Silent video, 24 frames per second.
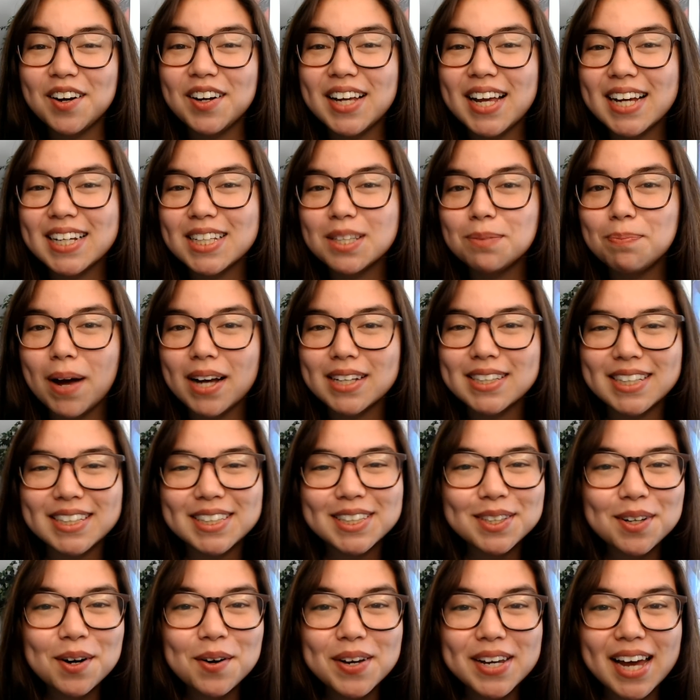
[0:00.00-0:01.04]
all Xbox is
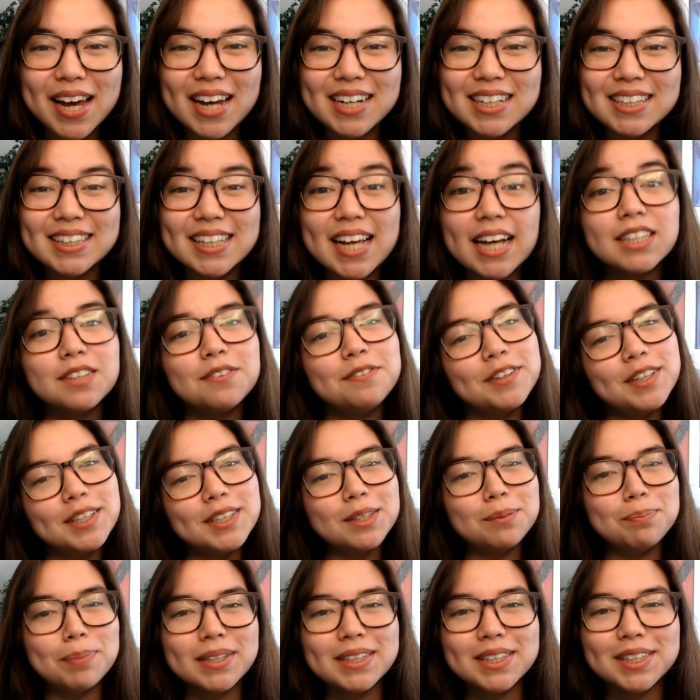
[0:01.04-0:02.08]
throwing at us, as Phil
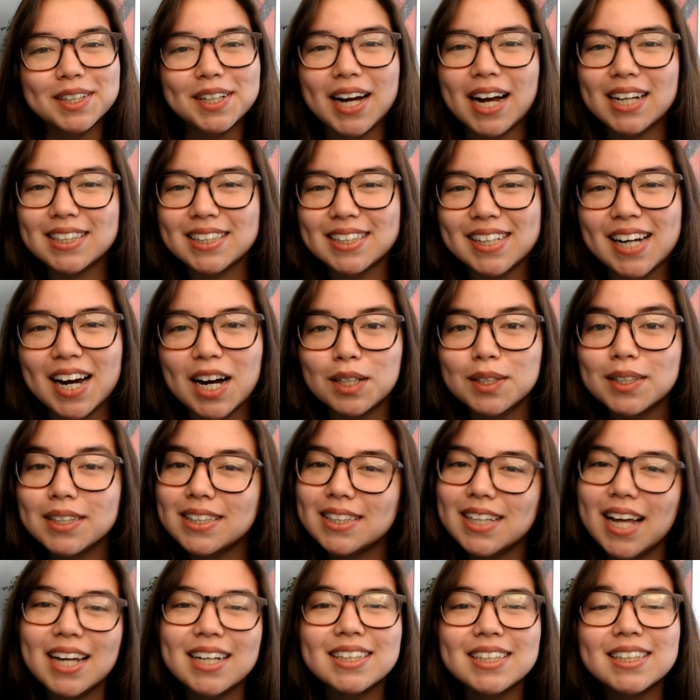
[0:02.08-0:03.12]
Spencer has announced
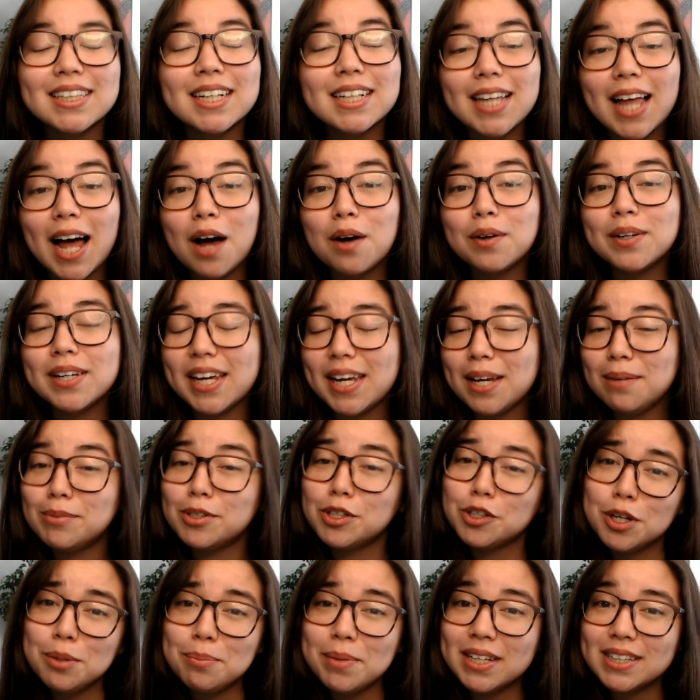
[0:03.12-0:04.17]
that its cloud game
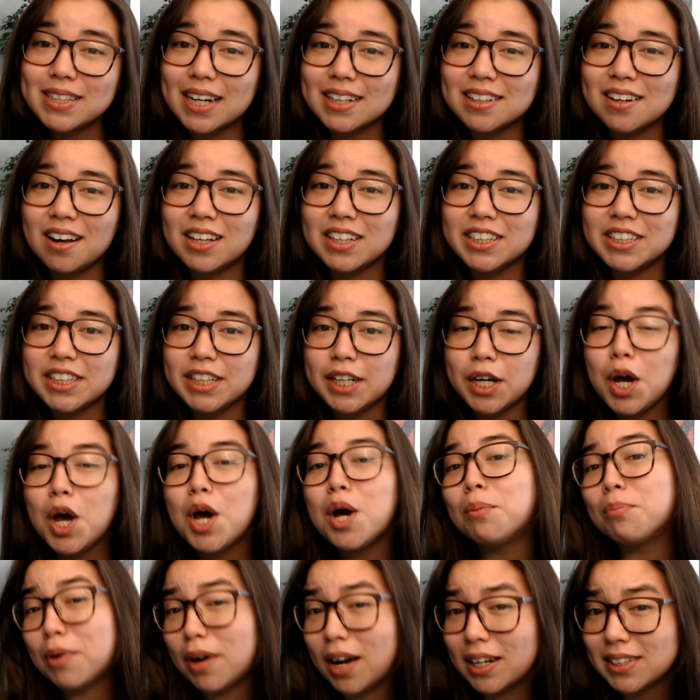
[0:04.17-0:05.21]
streaming technology,
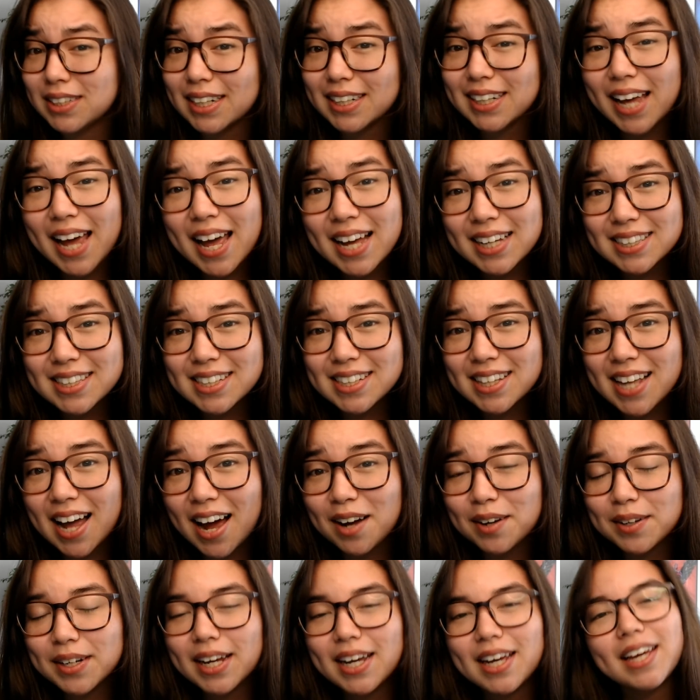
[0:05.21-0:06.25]
Project
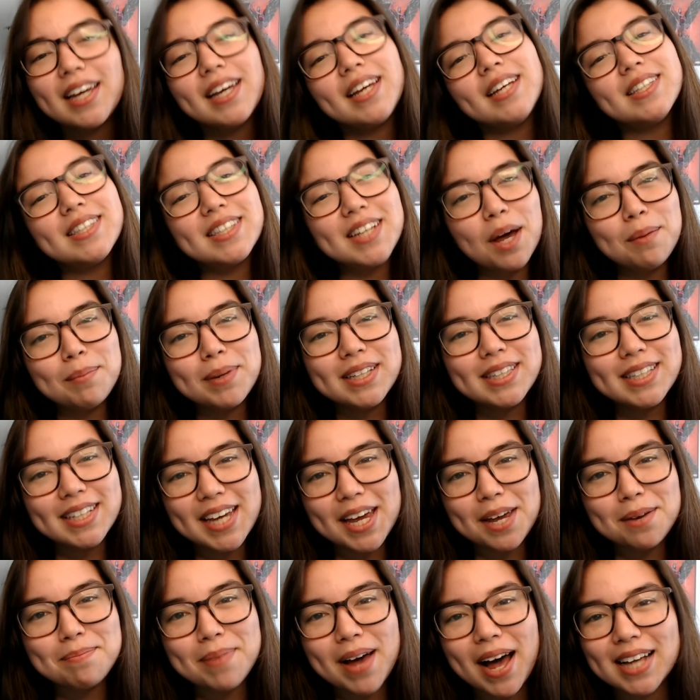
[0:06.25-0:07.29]
xCloud, is coming to
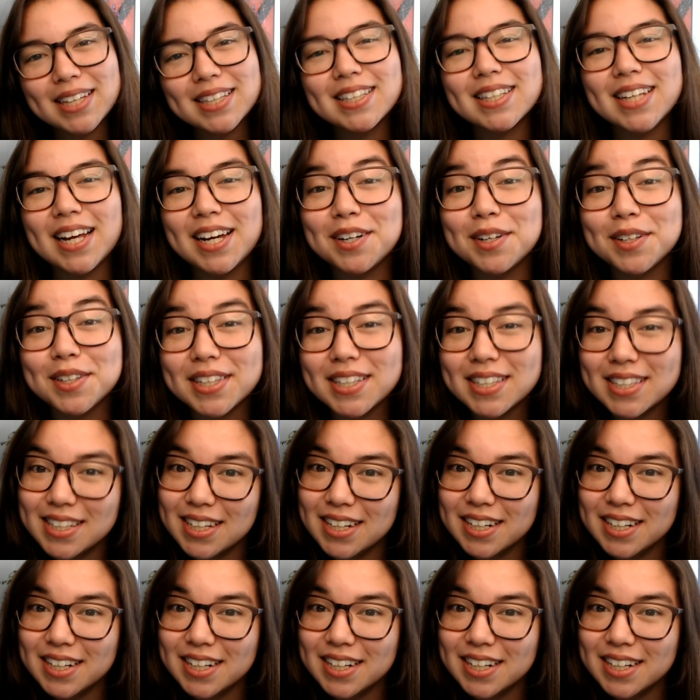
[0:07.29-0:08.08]
Game Pass later this